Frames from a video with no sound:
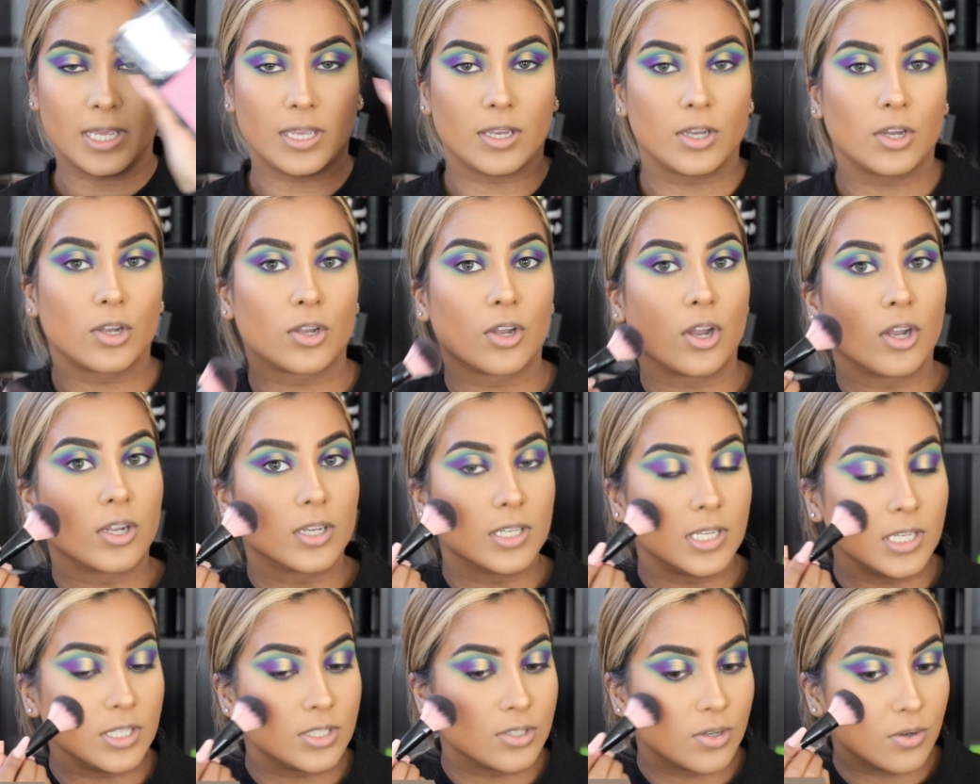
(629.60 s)
Pink
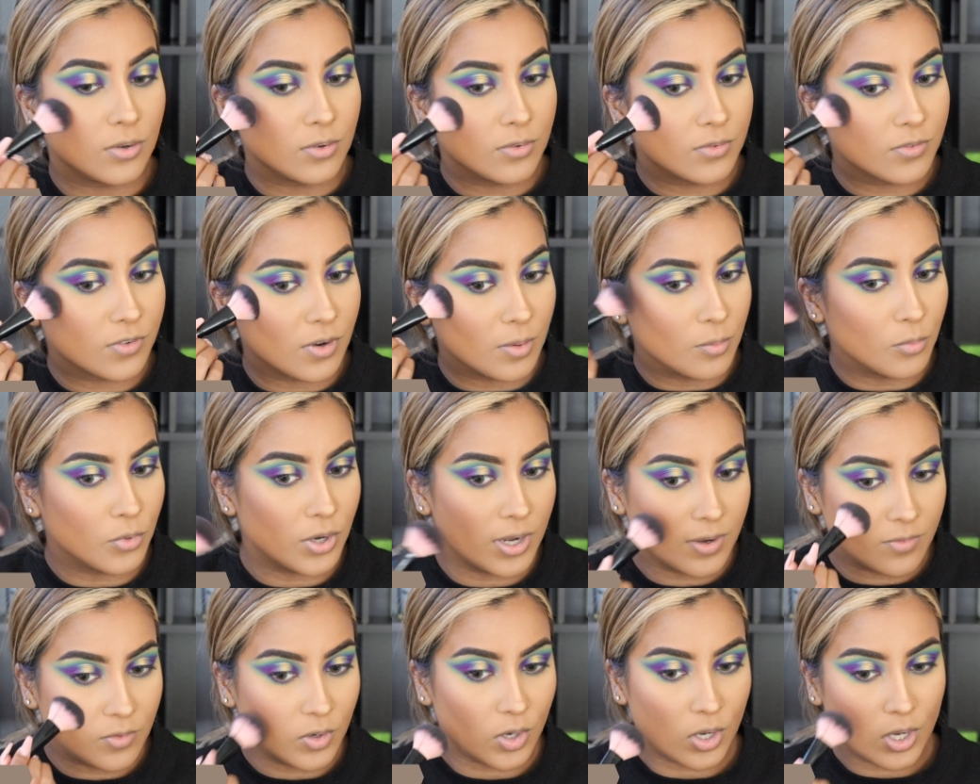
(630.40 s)
Cognito from
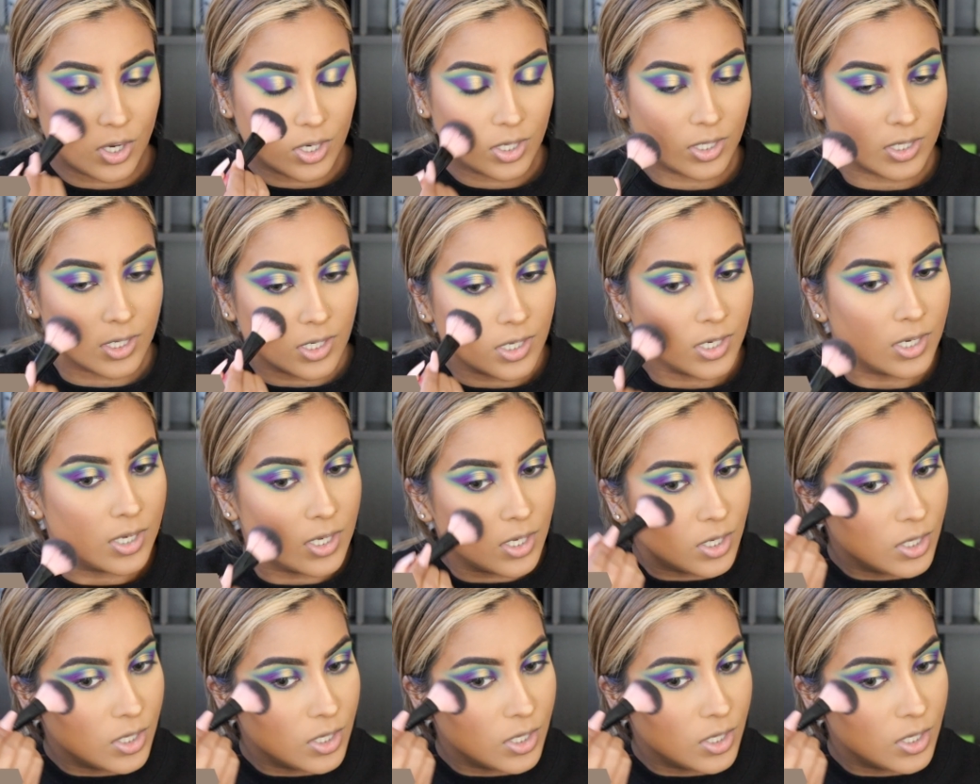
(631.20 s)
Revlon.